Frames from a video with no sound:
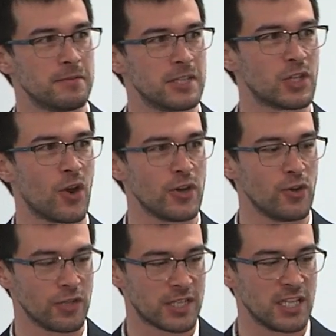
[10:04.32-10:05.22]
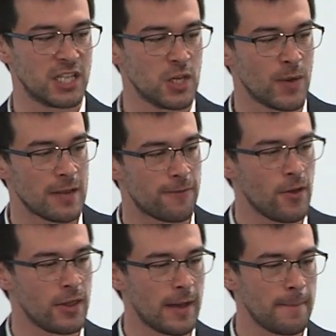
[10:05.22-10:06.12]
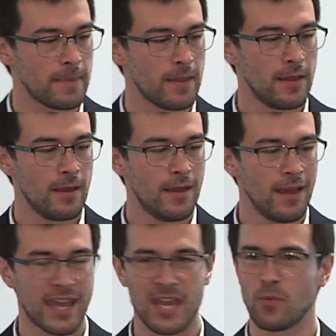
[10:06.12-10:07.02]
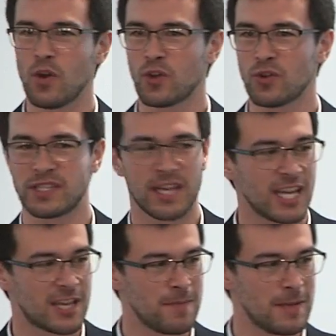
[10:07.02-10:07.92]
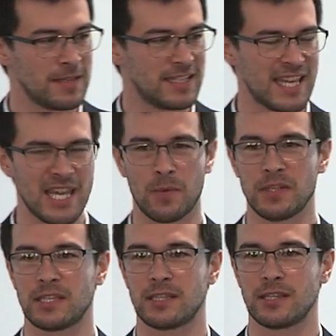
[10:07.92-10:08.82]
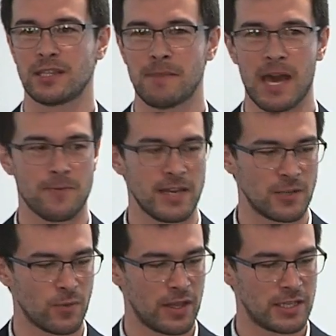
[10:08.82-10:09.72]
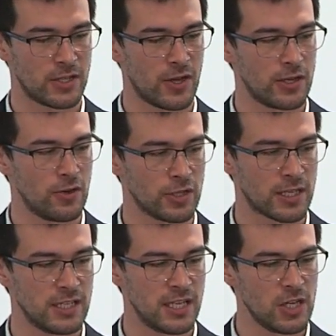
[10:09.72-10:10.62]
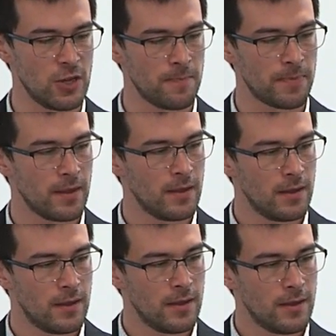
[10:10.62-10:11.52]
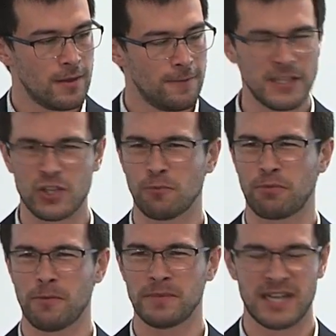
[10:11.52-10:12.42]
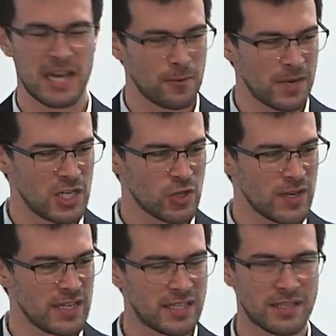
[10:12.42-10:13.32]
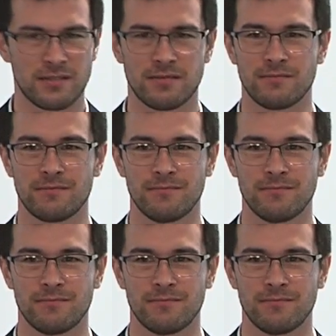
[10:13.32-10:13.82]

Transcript: but decided not to continue any further, Again, work or study commitments here was the main reason why they decided not to continue. Physical problems and other injuries